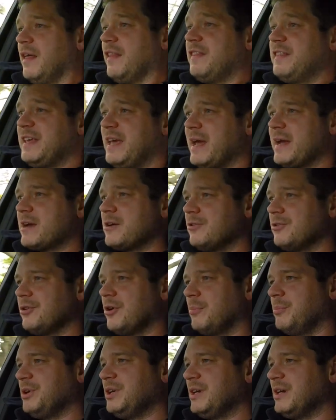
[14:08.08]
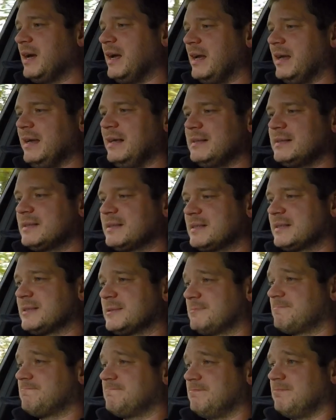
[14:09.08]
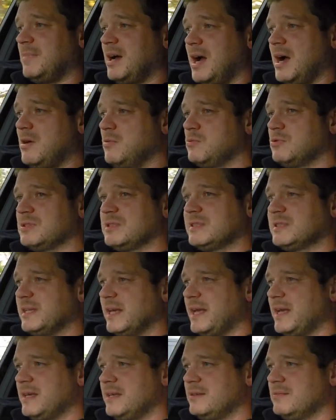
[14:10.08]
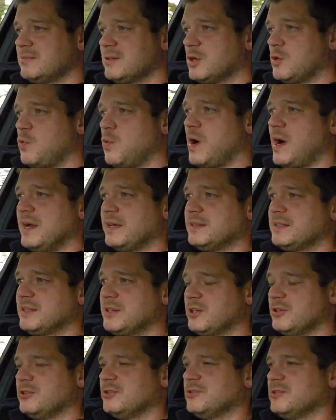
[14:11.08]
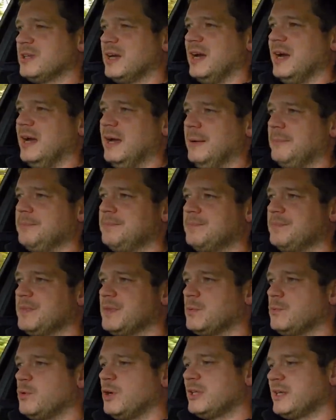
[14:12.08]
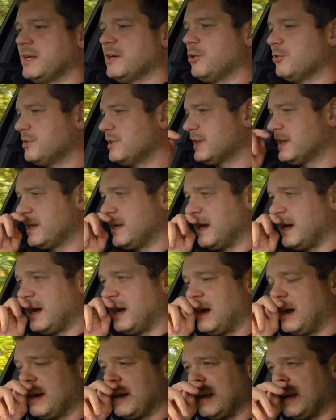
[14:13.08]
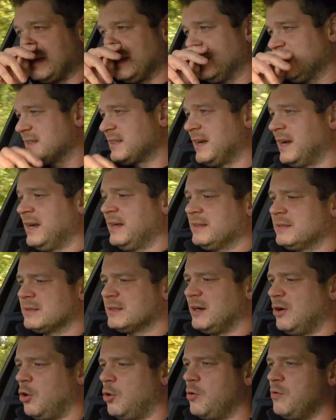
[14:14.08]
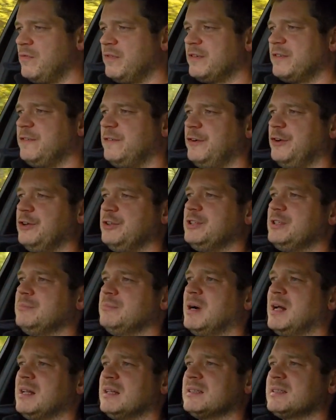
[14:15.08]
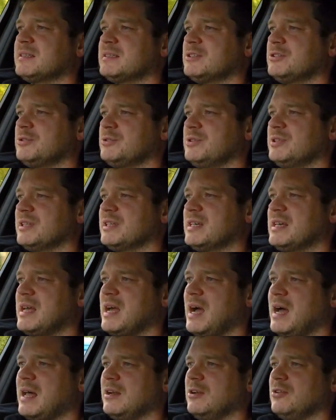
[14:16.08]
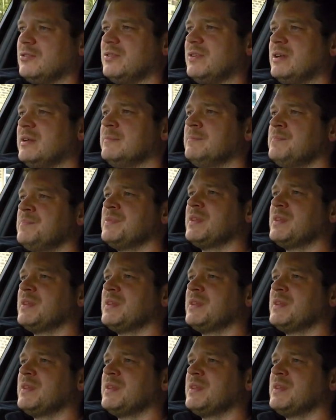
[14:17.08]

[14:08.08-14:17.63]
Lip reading: The economy, it's, I would say, quite good. When I got the car, it had over 30 miles to the gallon